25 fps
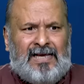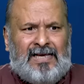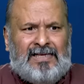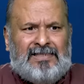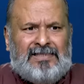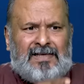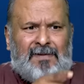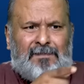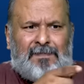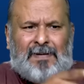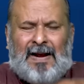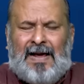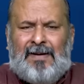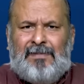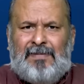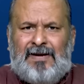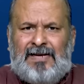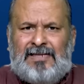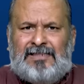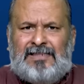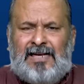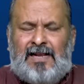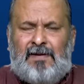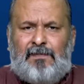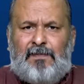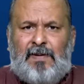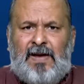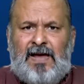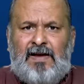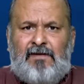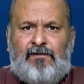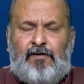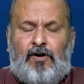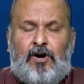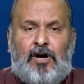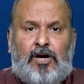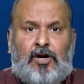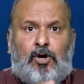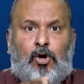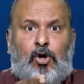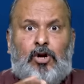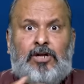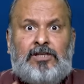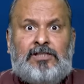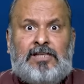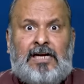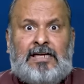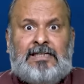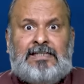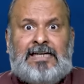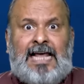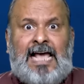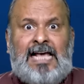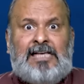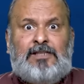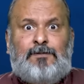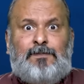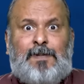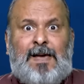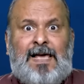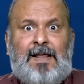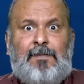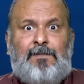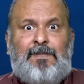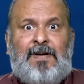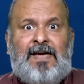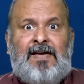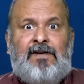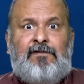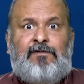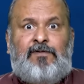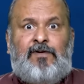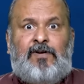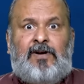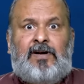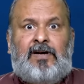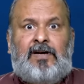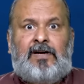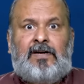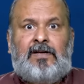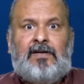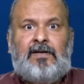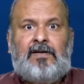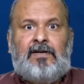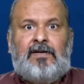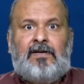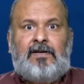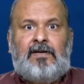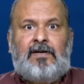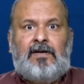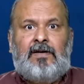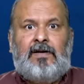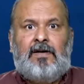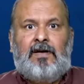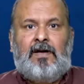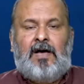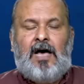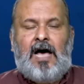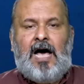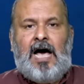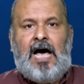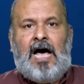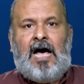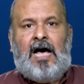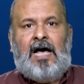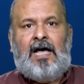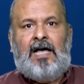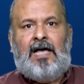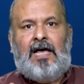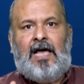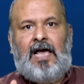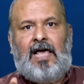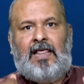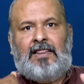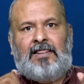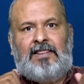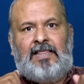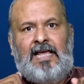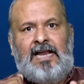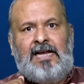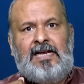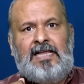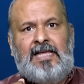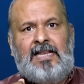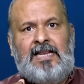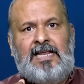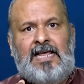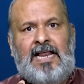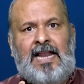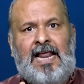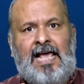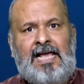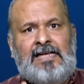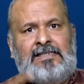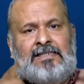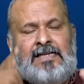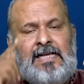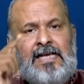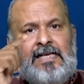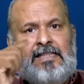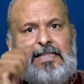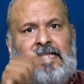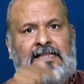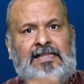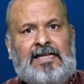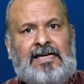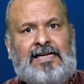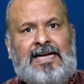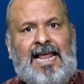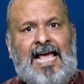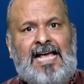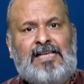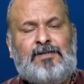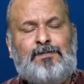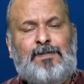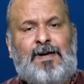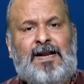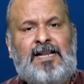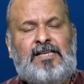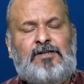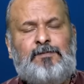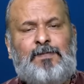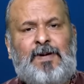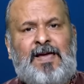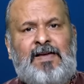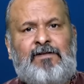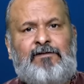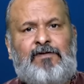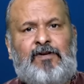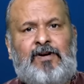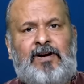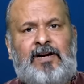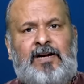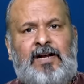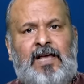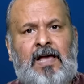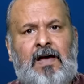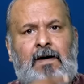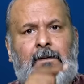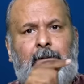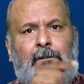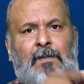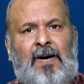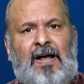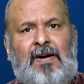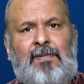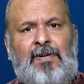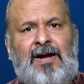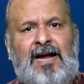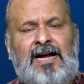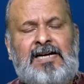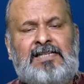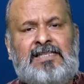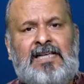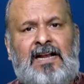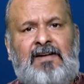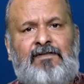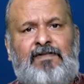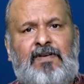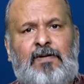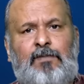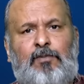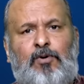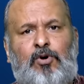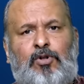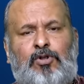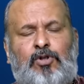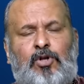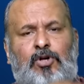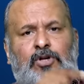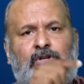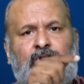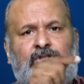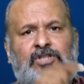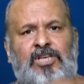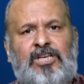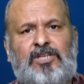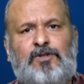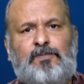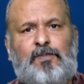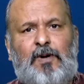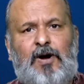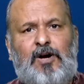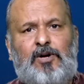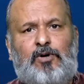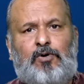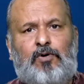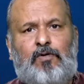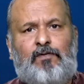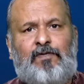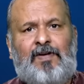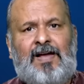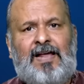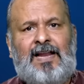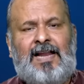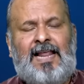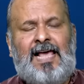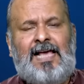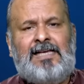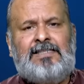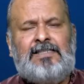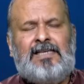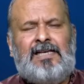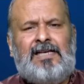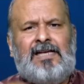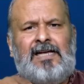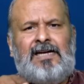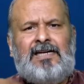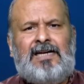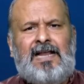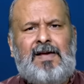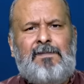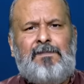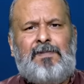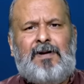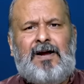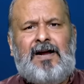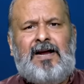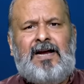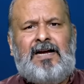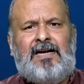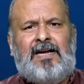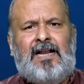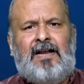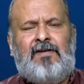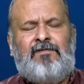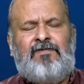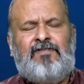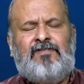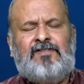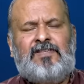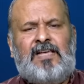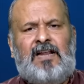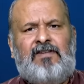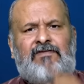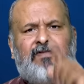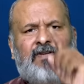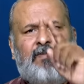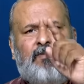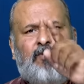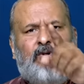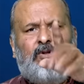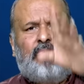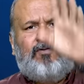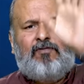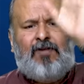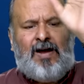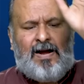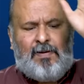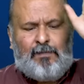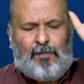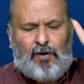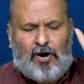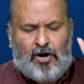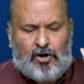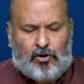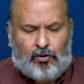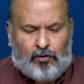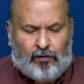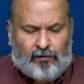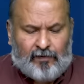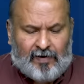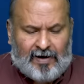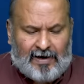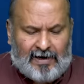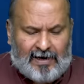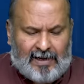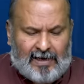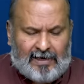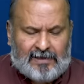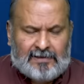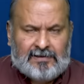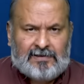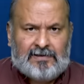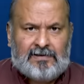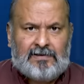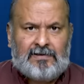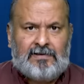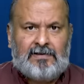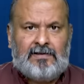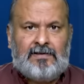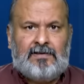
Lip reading: Is the Prime Minister paying for it or is the taxpayer paying for it? And then he realized that the taxpayer is paying for it. Permanent selfie booth, 6.25 lakhs. Temporary selfie booth, 1.25 lakhs.